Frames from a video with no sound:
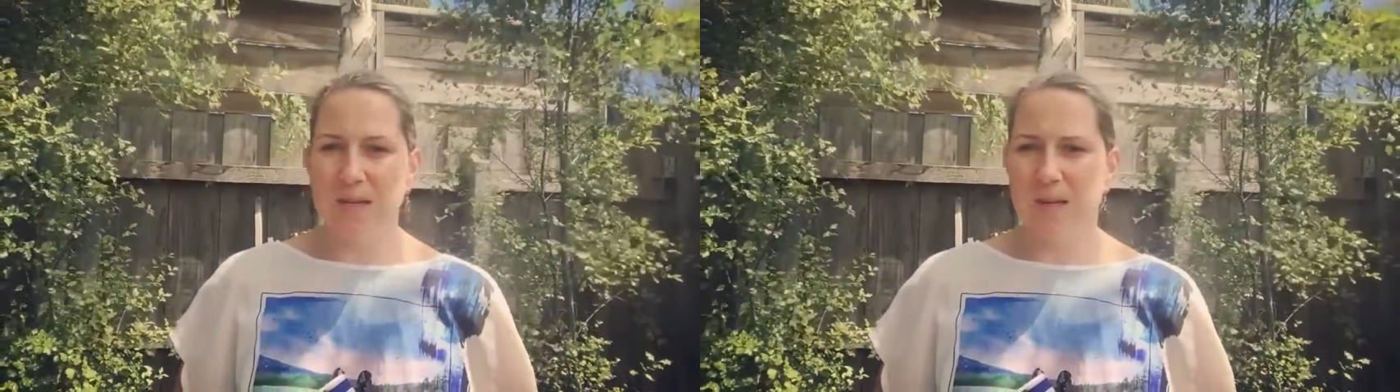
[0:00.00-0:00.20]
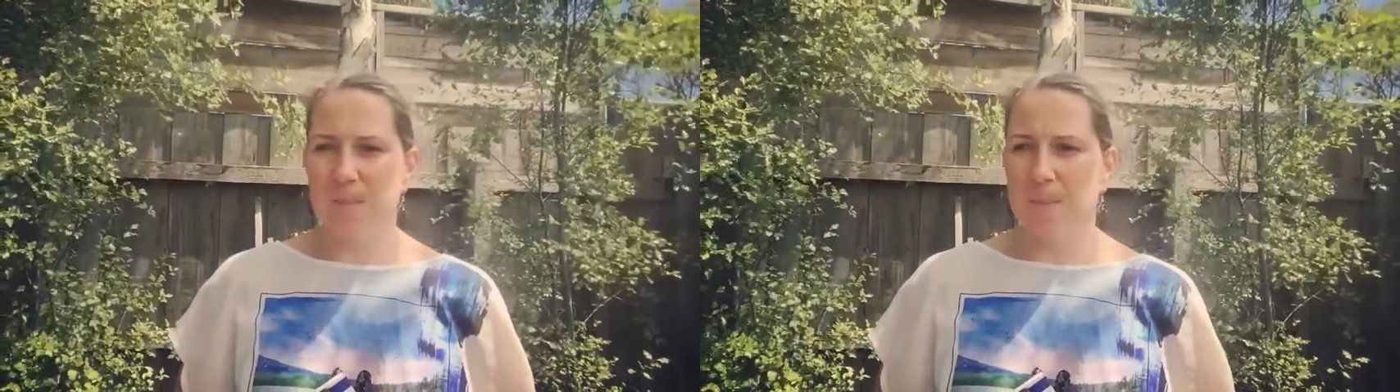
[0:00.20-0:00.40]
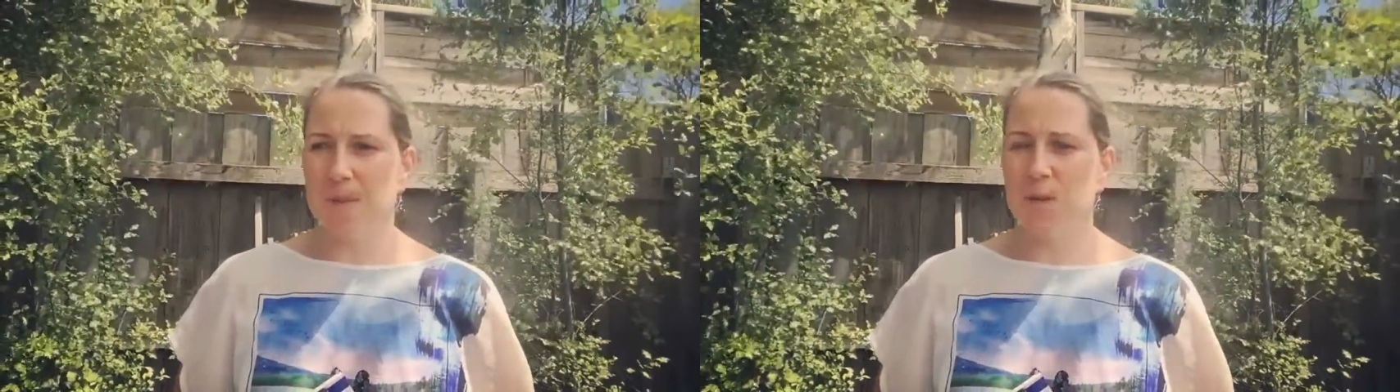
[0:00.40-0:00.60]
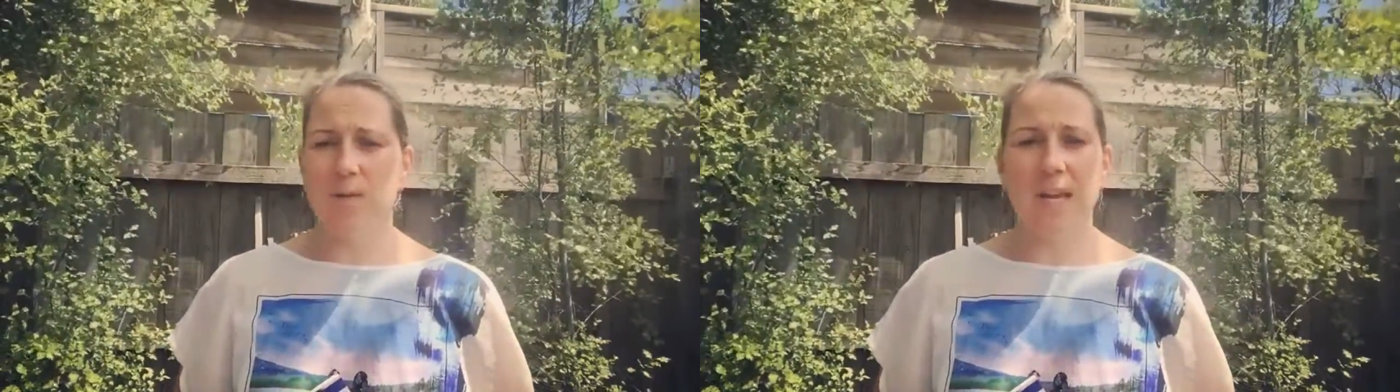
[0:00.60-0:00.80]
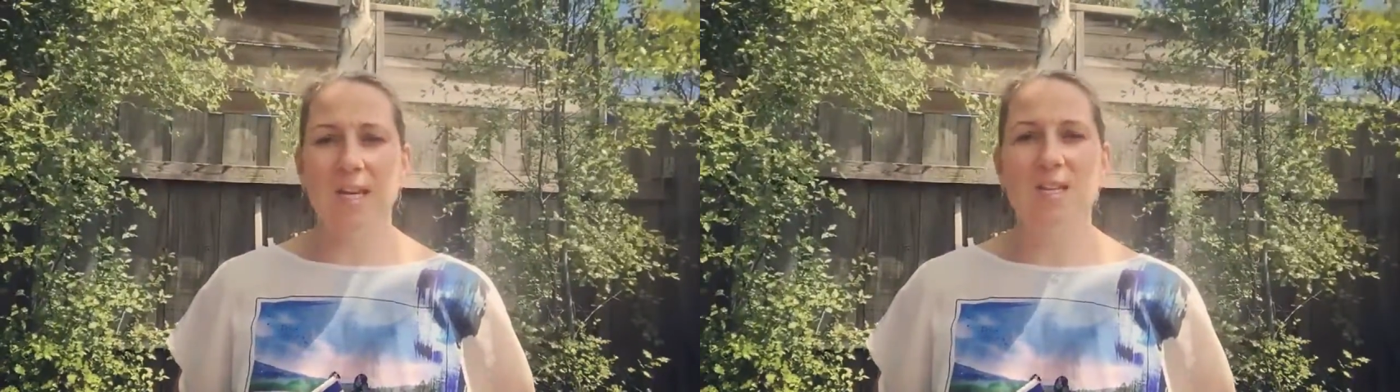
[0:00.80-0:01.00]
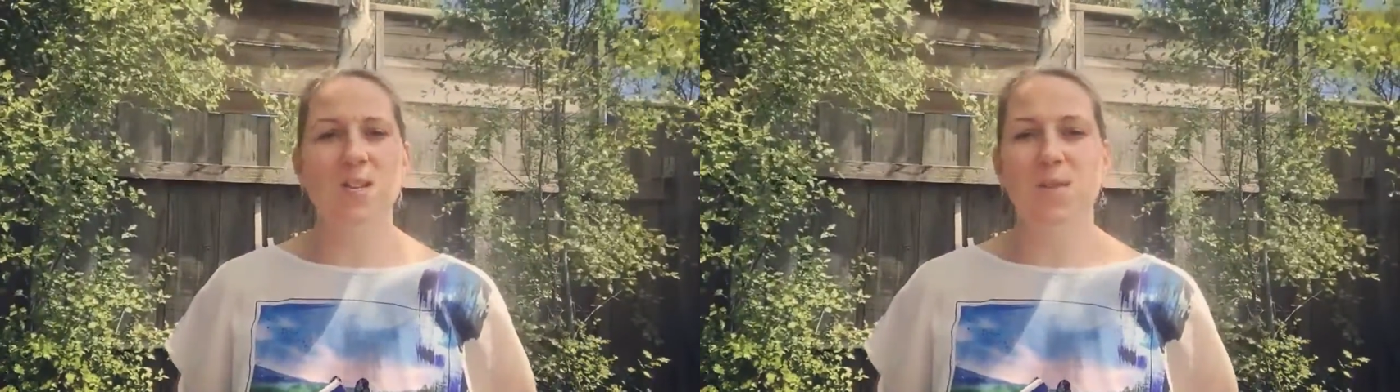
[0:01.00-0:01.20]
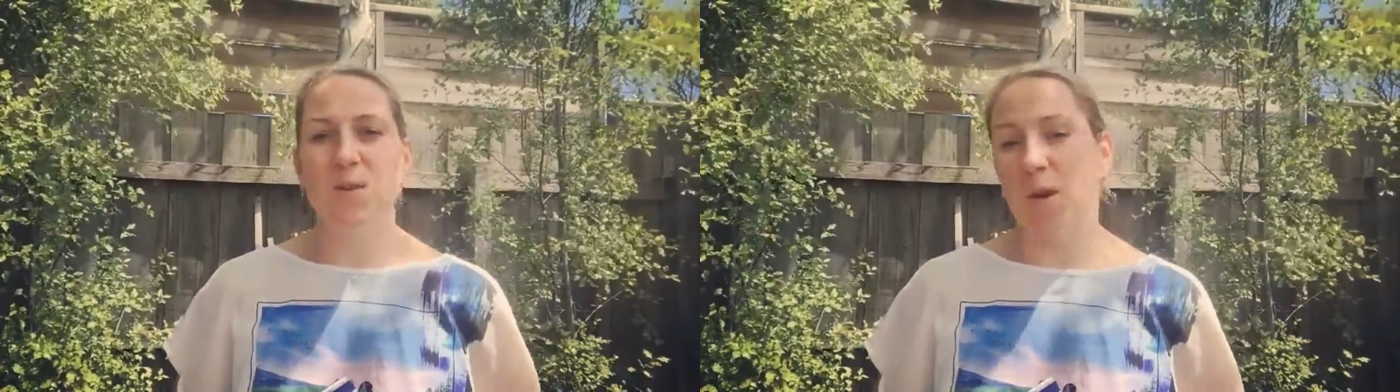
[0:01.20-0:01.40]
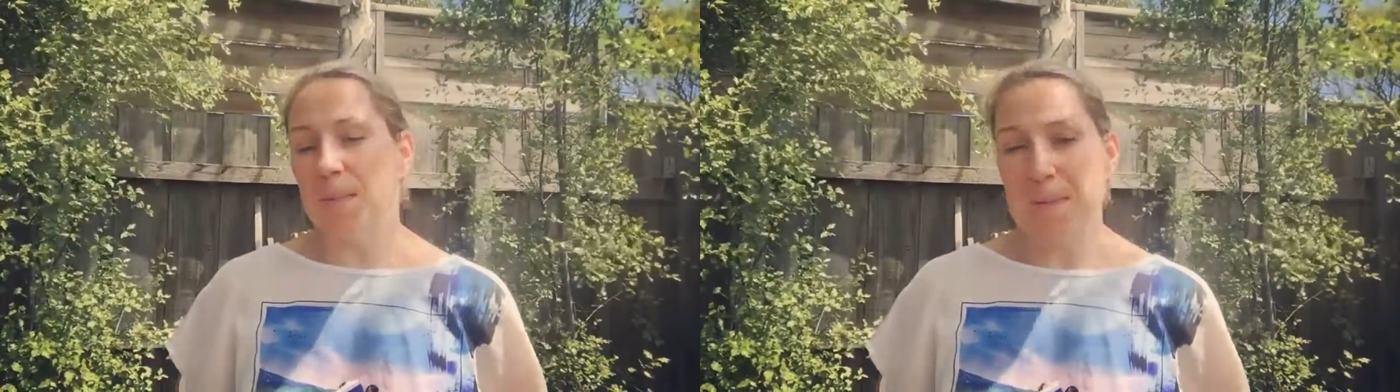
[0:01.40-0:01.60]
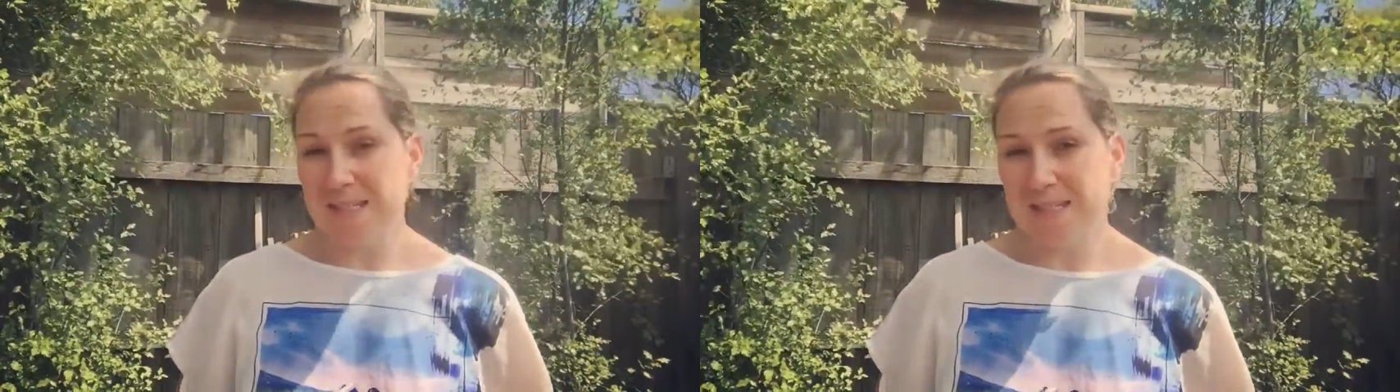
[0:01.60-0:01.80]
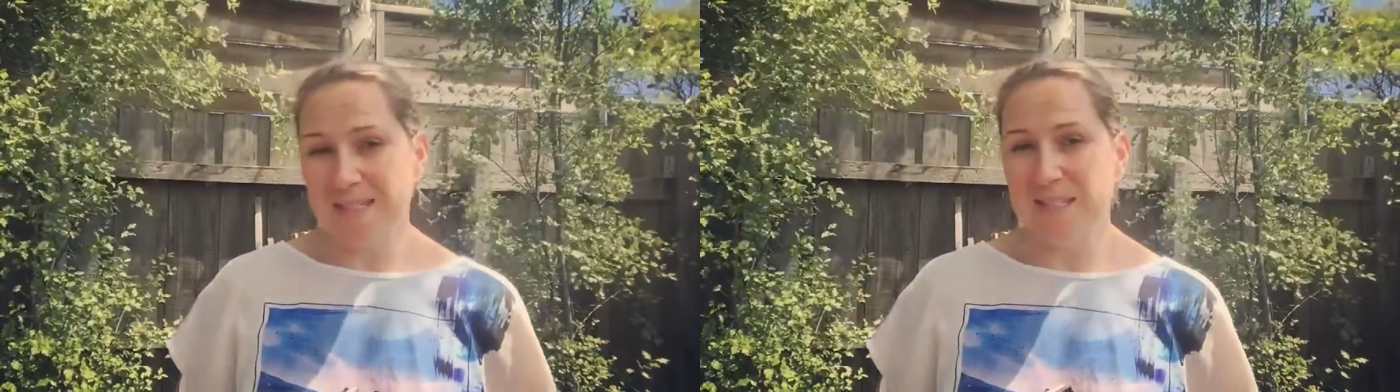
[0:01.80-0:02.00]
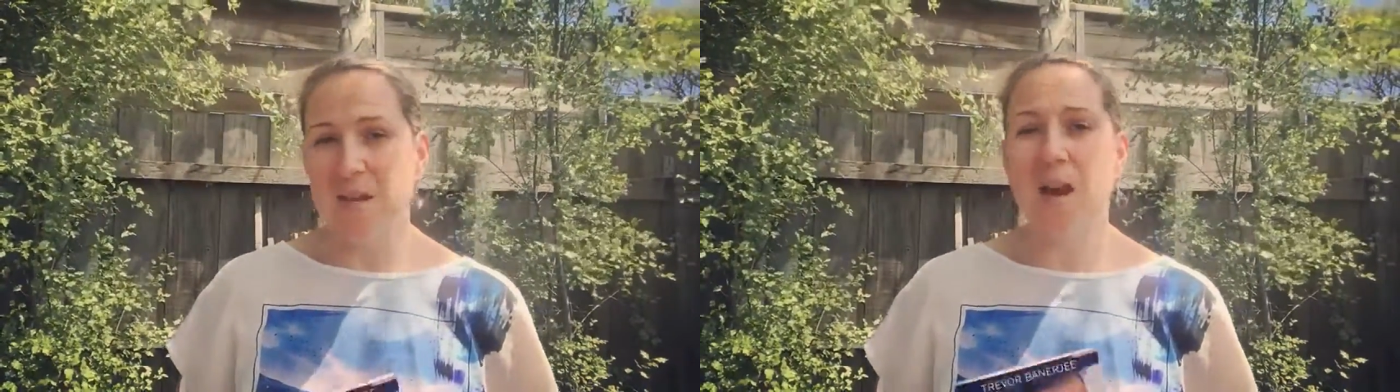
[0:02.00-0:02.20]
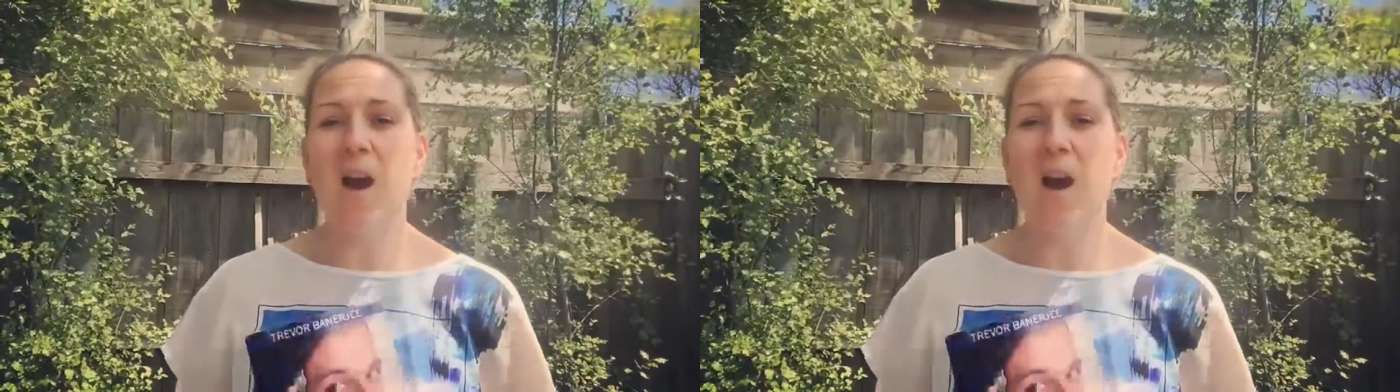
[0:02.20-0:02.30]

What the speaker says: the creation of your own business, then I